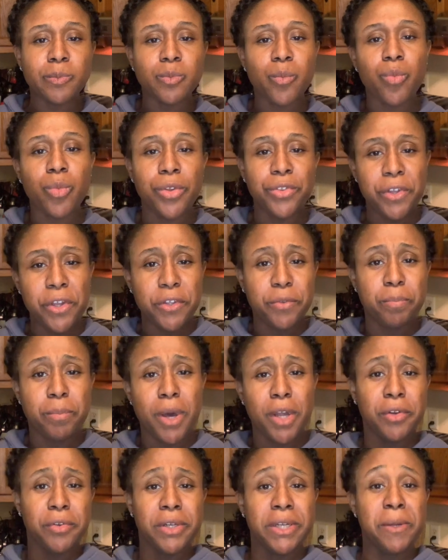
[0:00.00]
It tastes
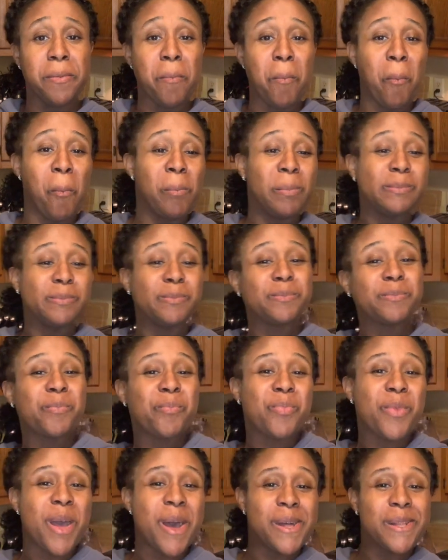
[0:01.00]
buttery.
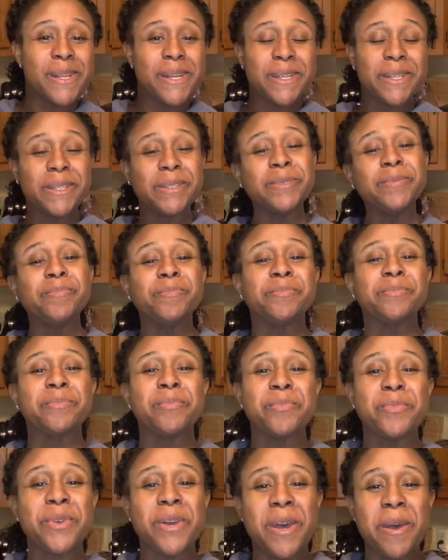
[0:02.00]
I like it.
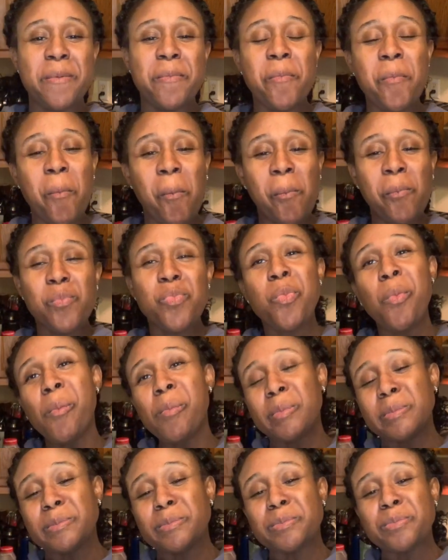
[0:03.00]
Okay.
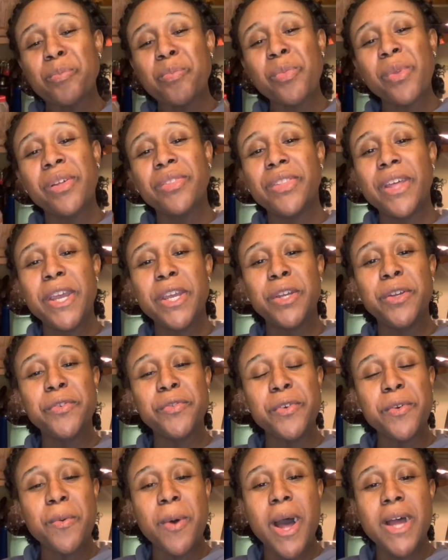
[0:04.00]
Thank you
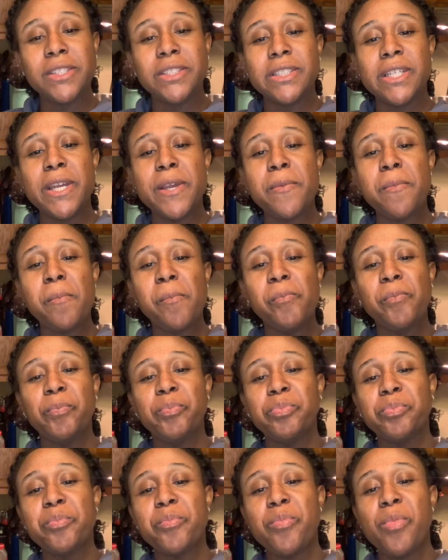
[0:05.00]
for watching.
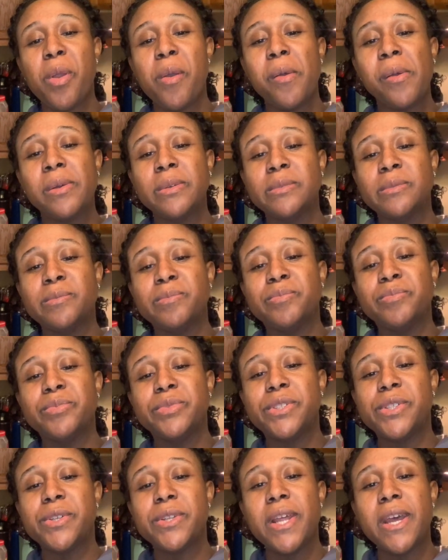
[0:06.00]

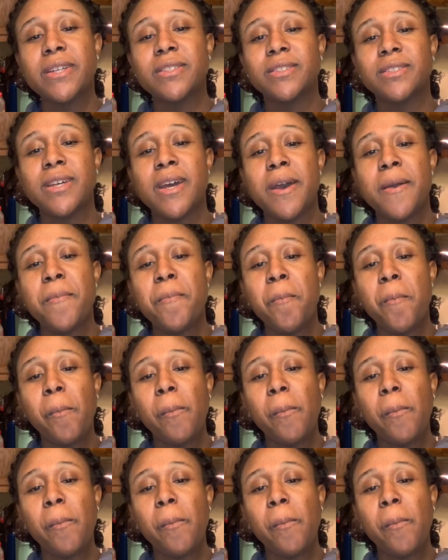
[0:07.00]
Till next time.